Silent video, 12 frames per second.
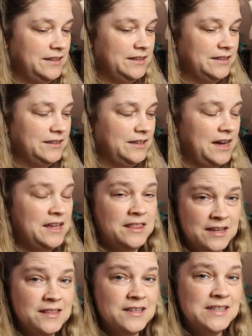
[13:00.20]
think
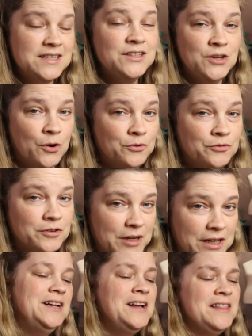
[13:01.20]
this is a no for
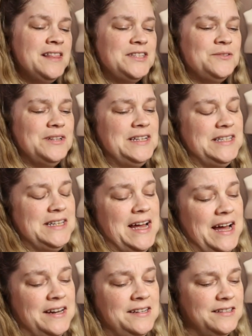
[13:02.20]
me. That's really
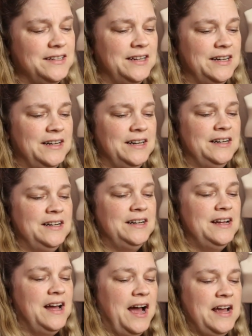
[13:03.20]
sad.
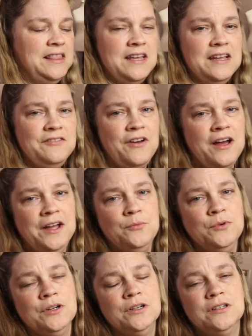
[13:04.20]
I think if I
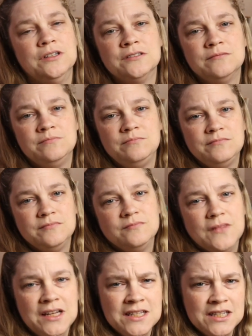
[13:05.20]
were
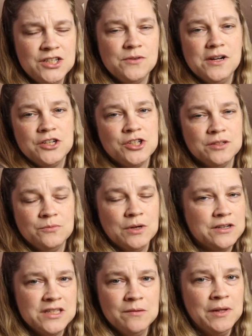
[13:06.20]
in a situation where
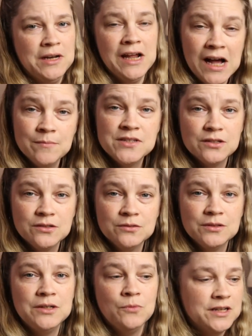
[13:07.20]
somebody absolutely
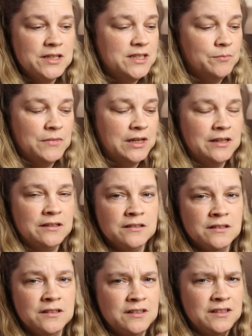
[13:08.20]
wanted something
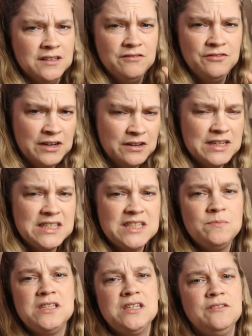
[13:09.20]
very
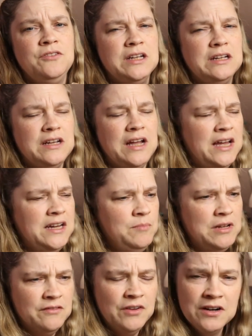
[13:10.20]
specific, had to be a
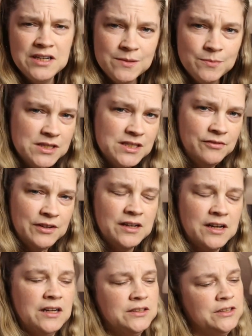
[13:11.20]
very specific
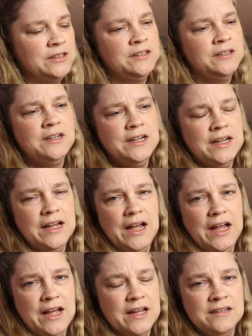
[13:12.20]
color,
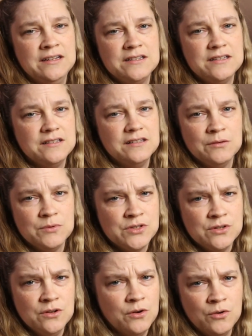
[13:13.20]
and there was
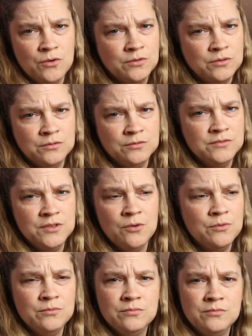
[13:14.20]

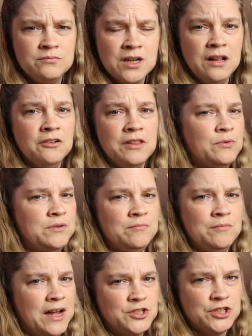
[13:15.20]
no color that would
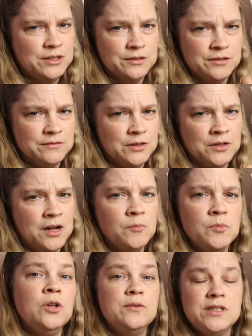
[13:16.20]
match it or come
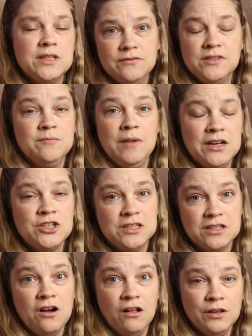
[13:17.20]
close enough to match it to
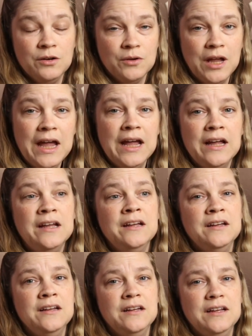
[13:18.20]
call it okay
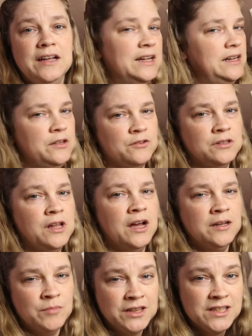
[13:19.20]
in any other line
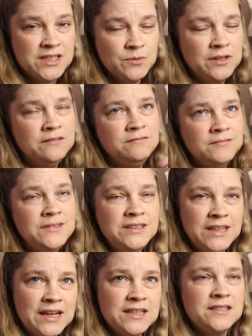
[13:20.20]
but this one,
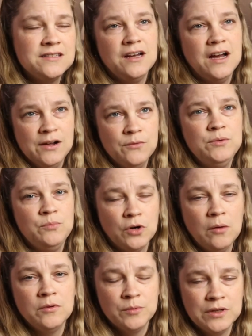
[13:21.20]
yes, I would
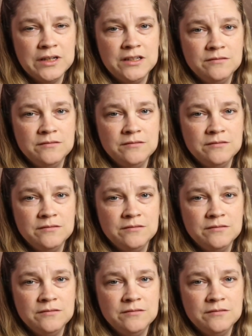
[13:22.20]
probably